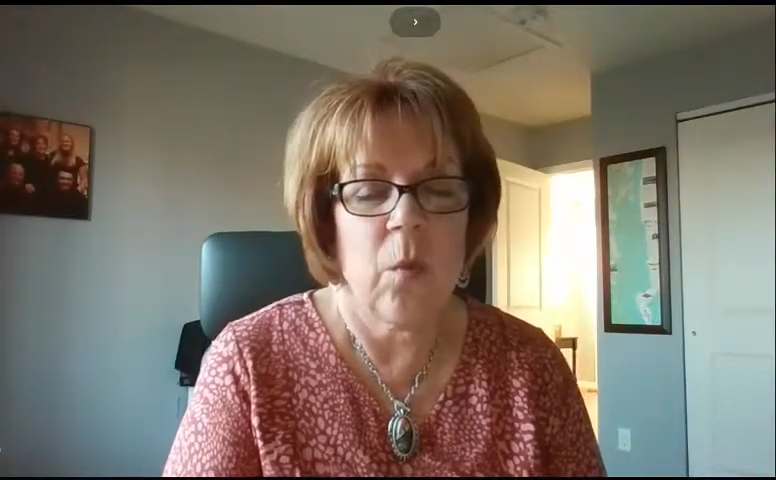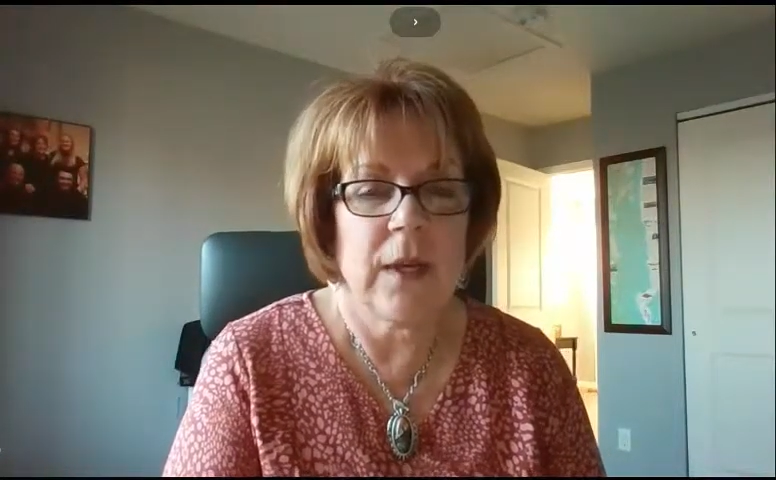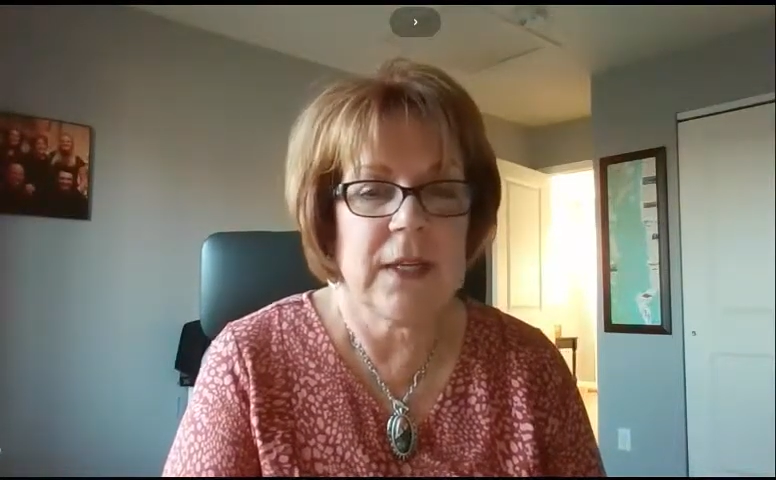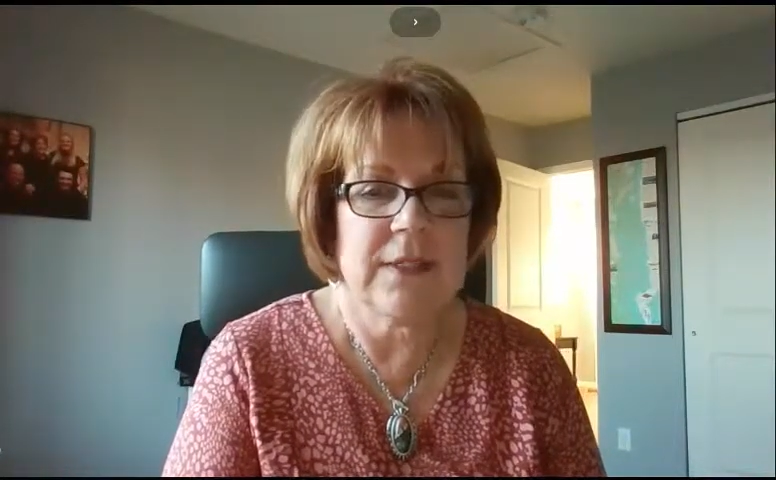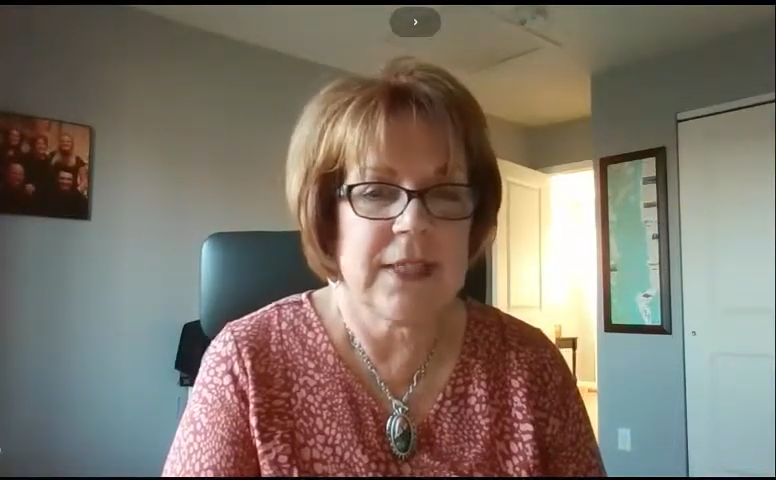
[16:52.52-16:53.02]

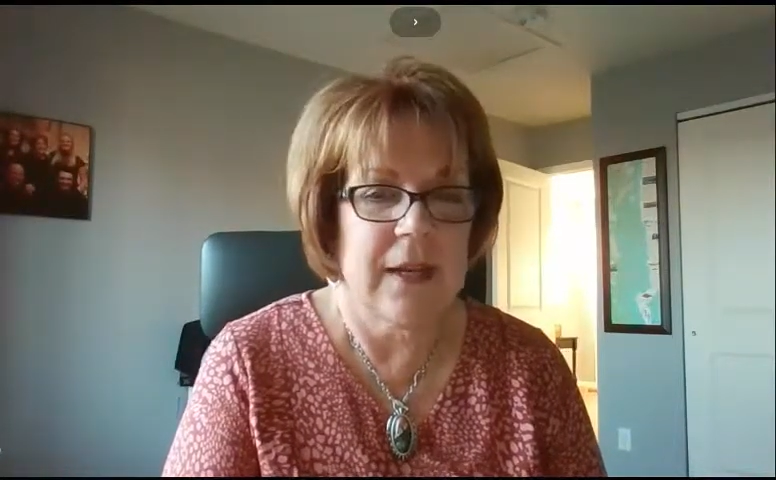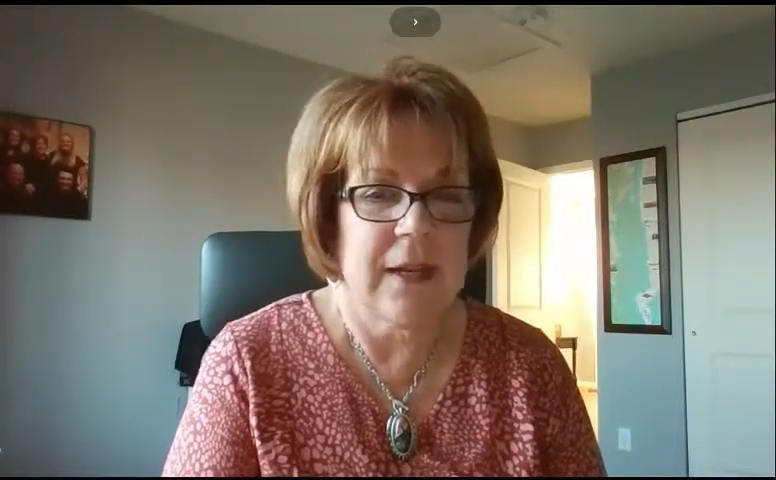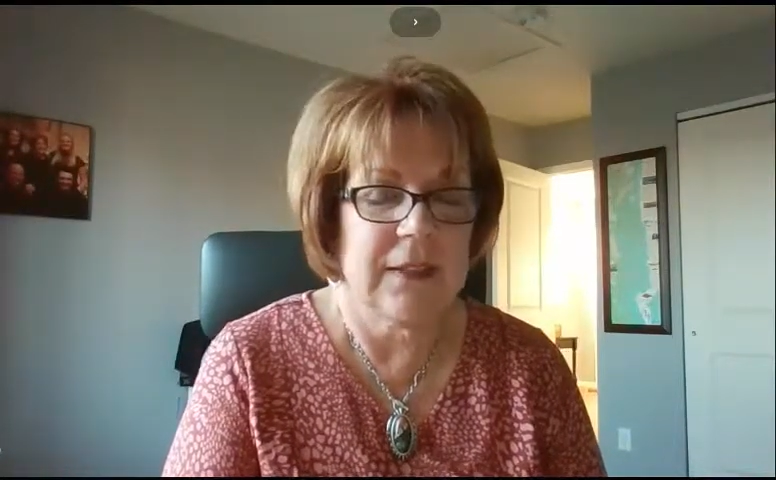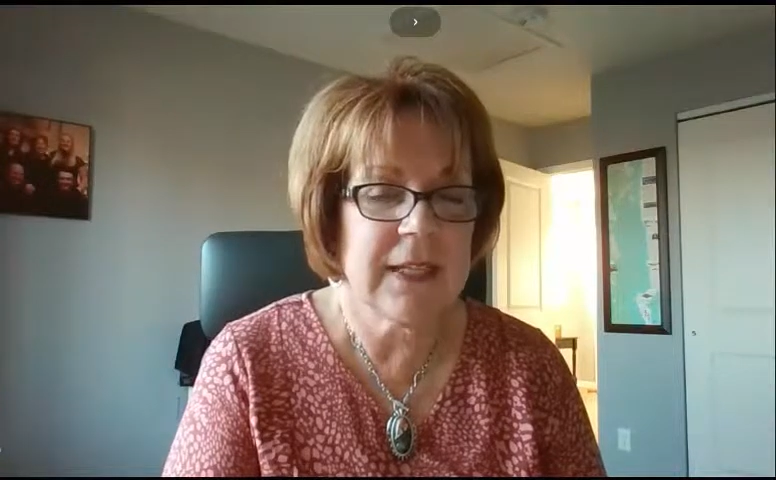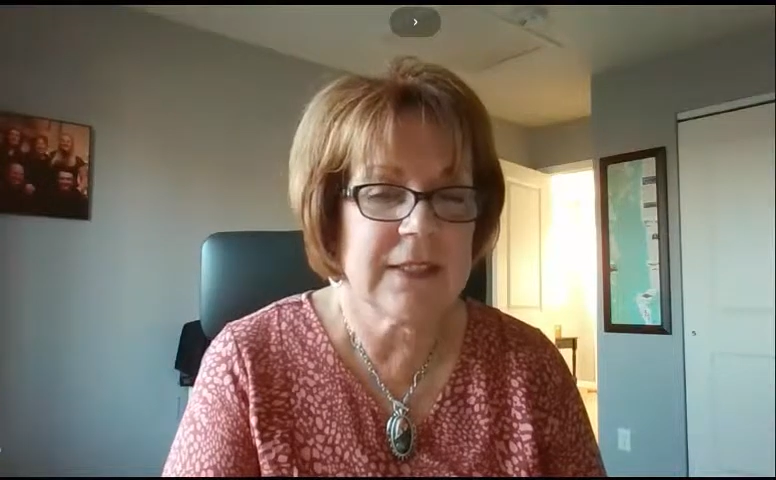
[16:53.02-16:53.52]
What is
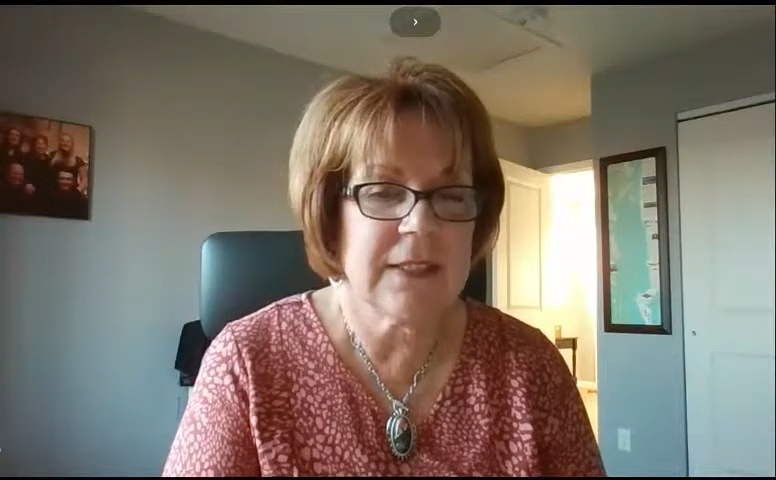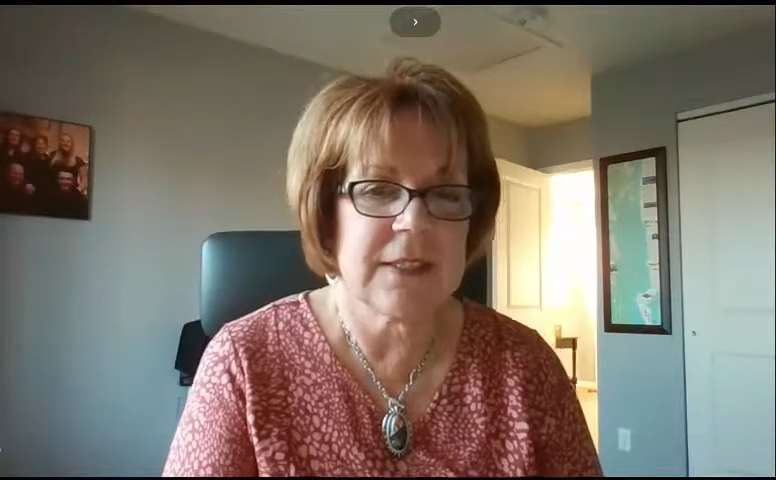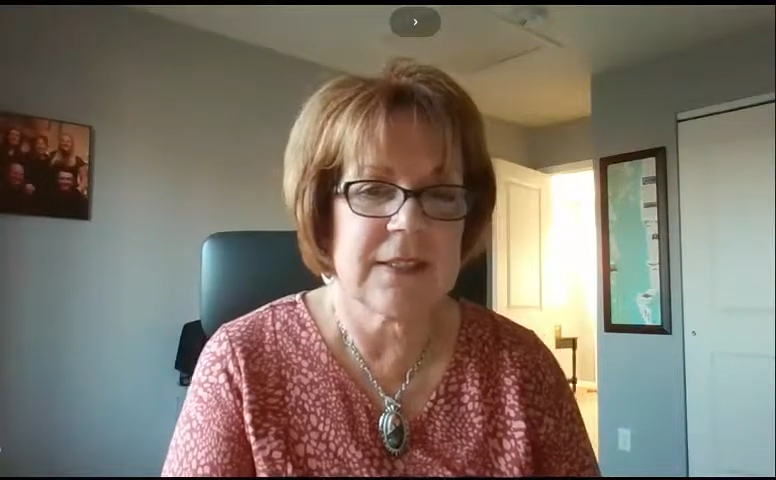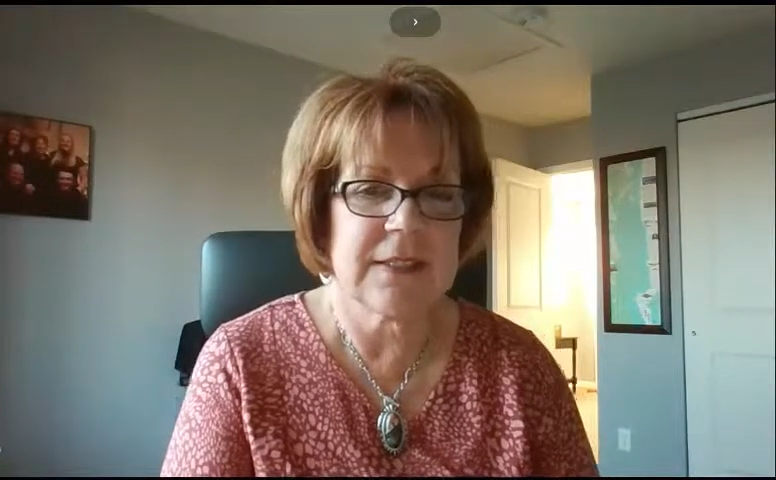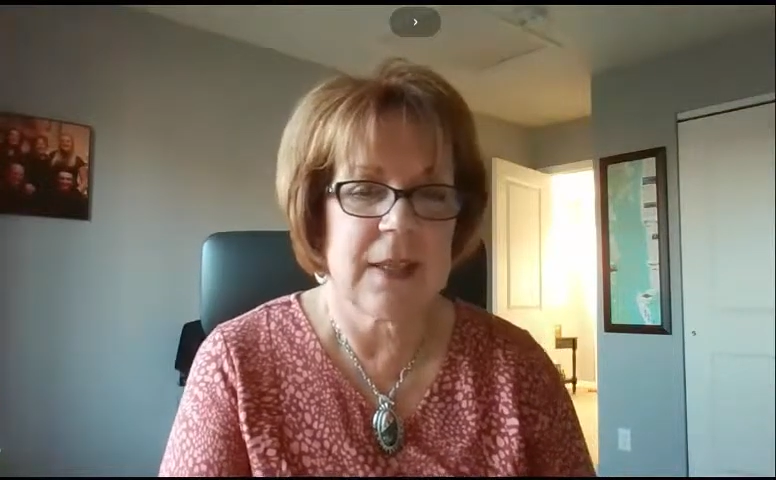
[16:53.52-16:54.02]

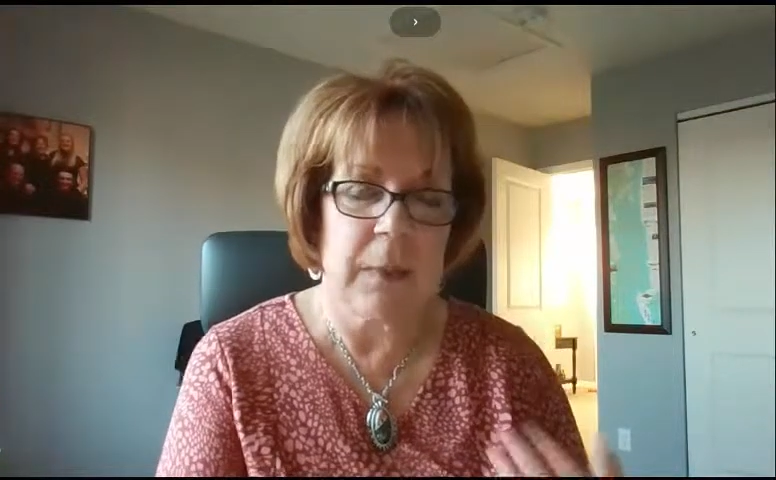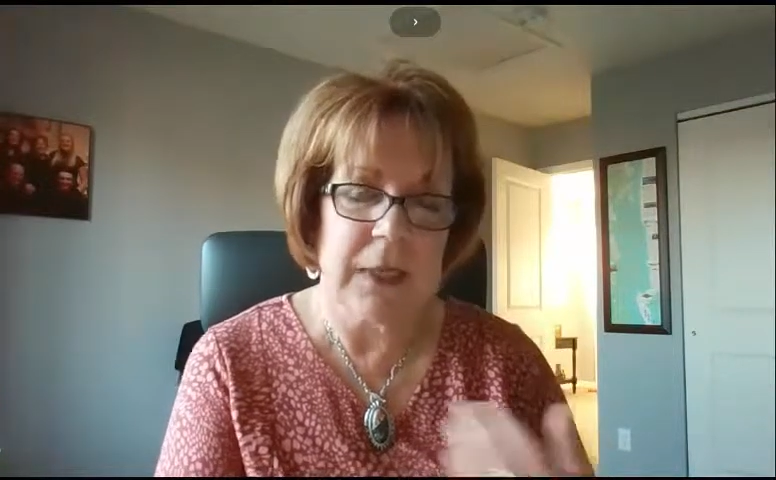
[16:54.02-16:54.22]
atelectasis?